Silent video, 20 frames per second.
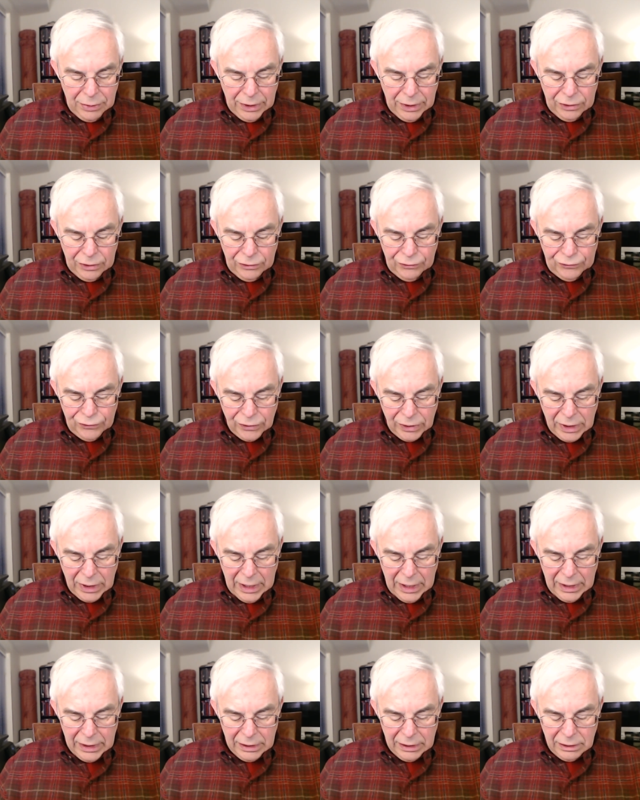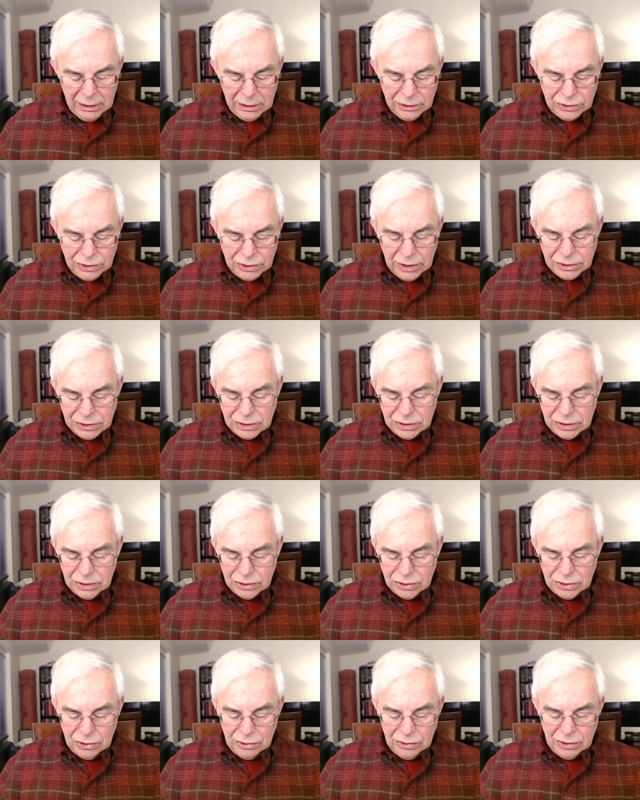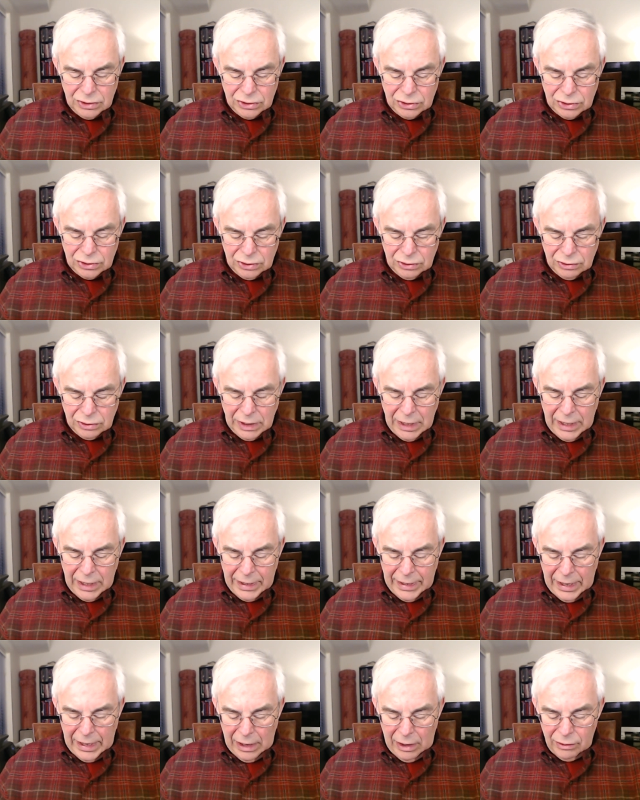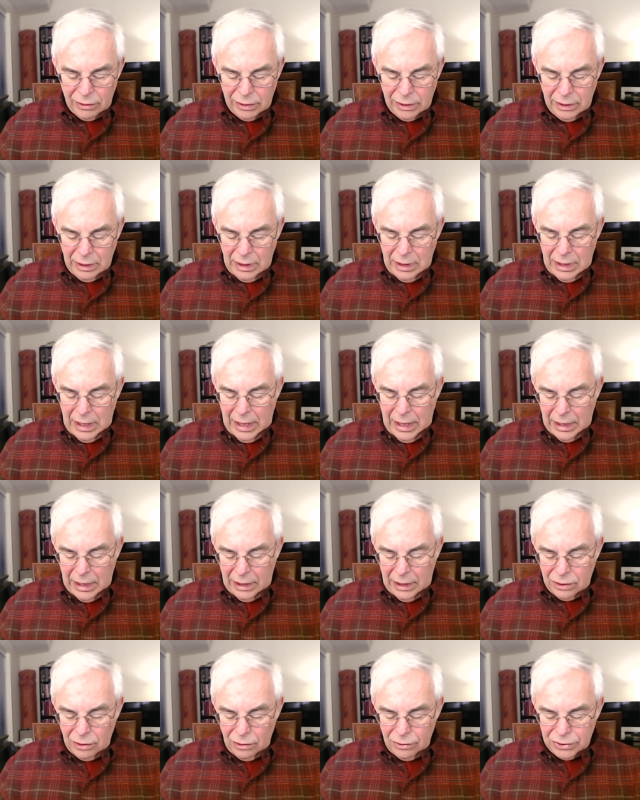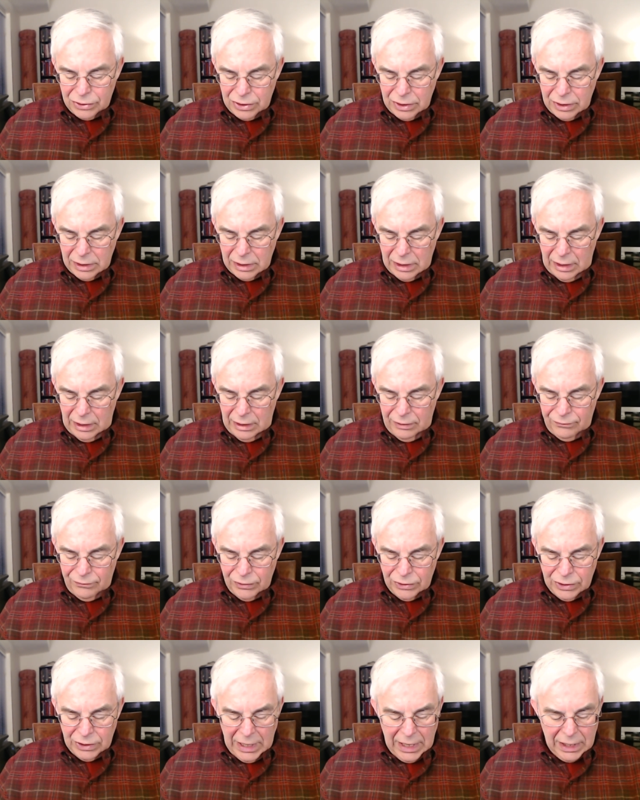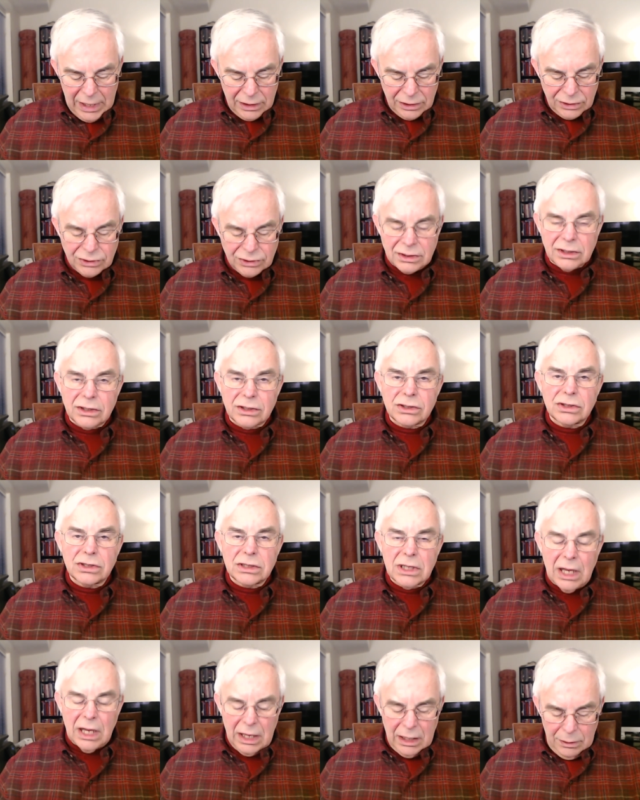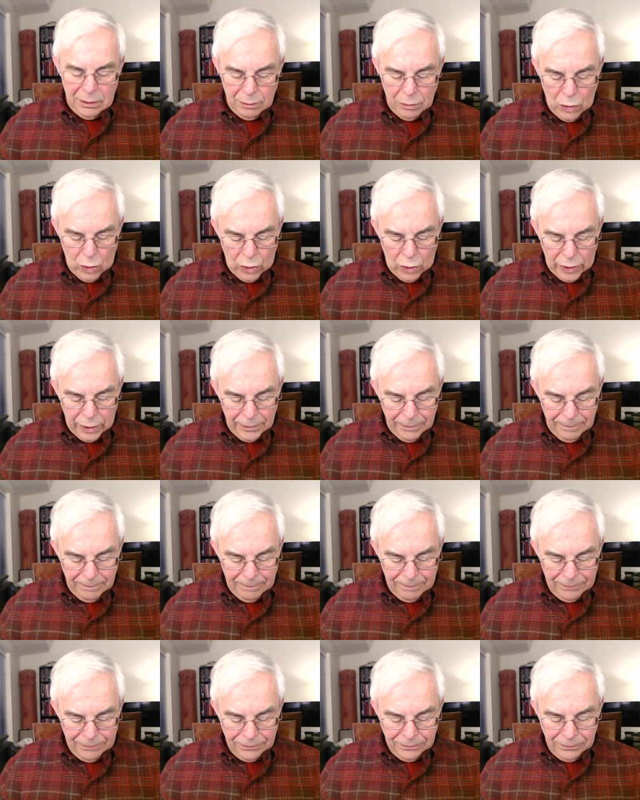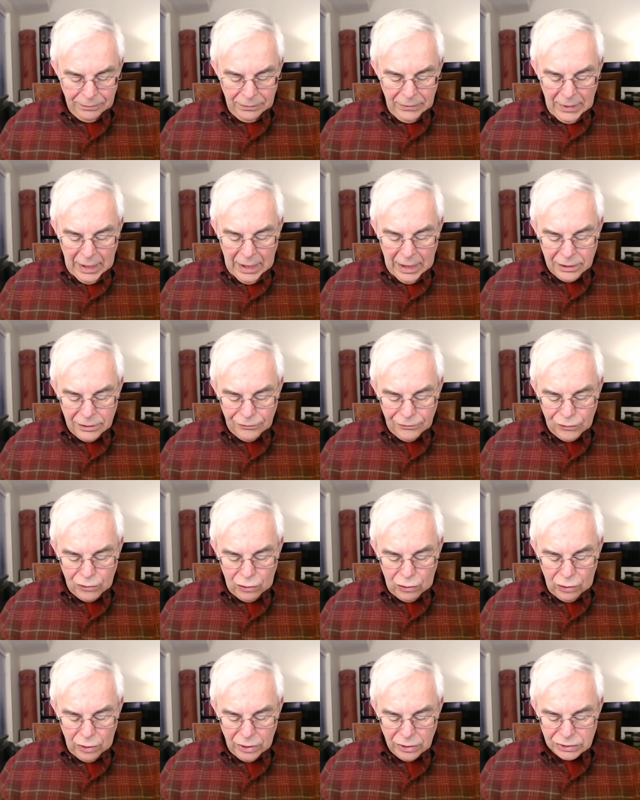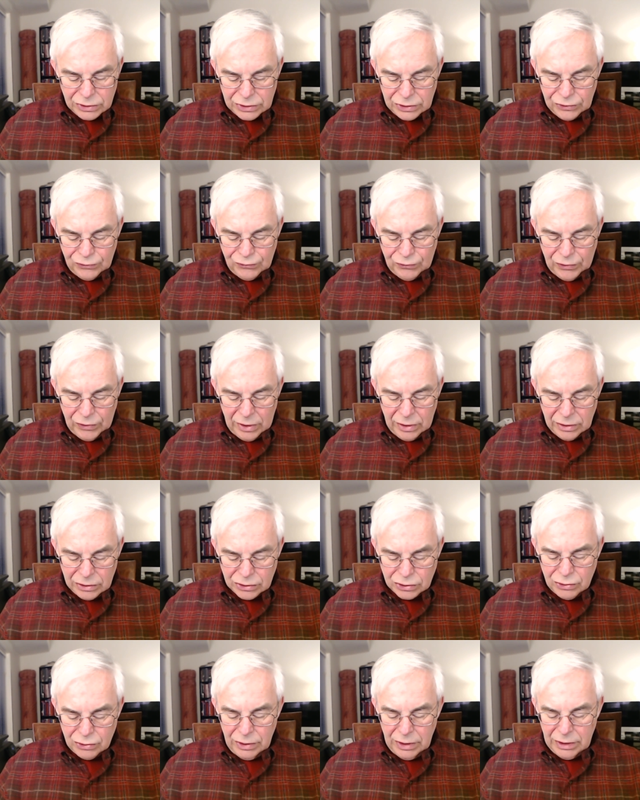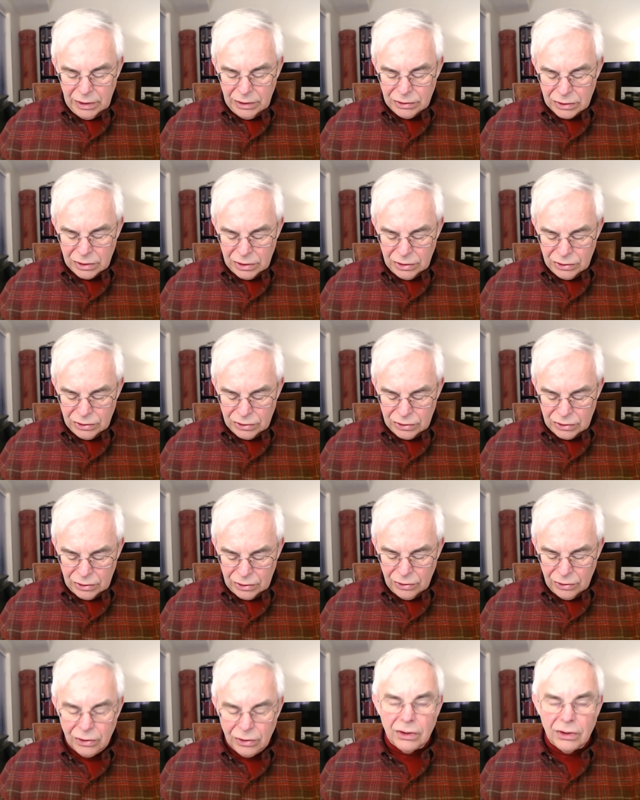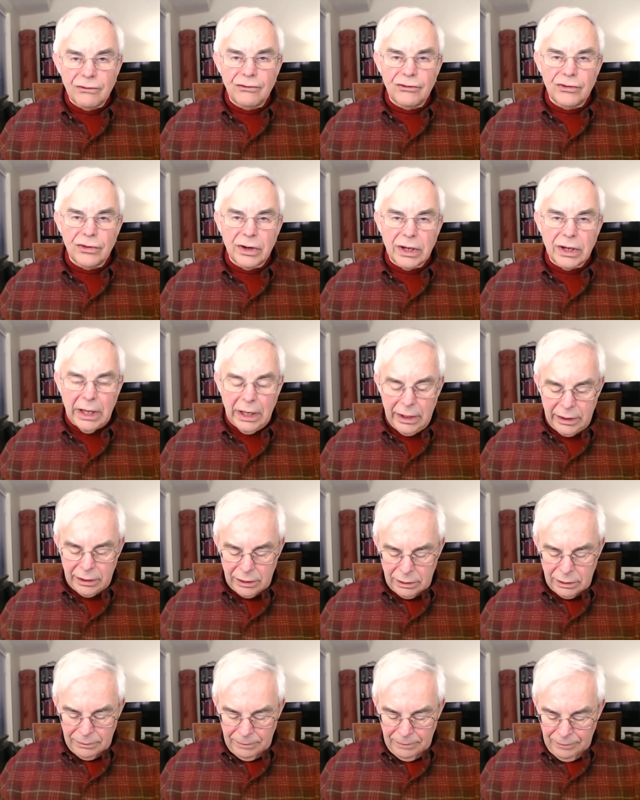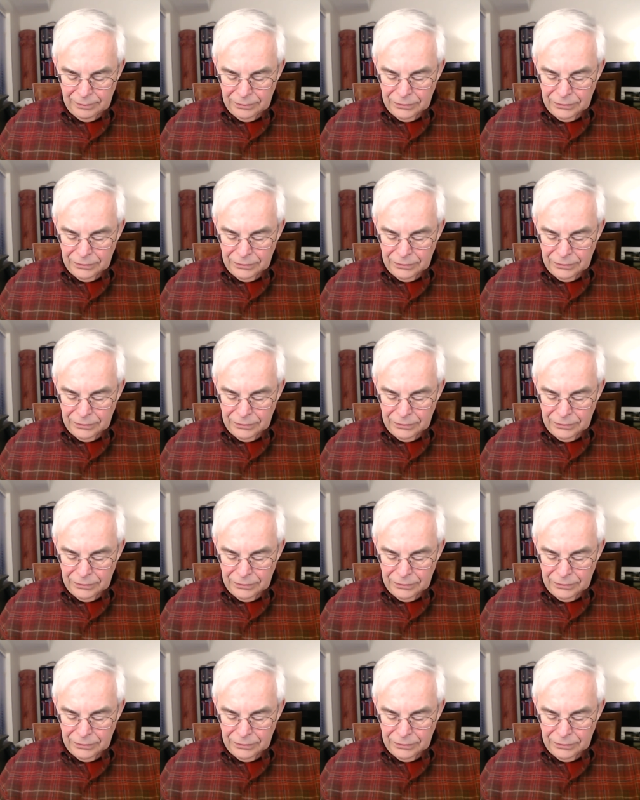but you forgot it just as soon as you got out, and I don't think even that exists anymore. And of course, as far as Greek is concerned, forget it.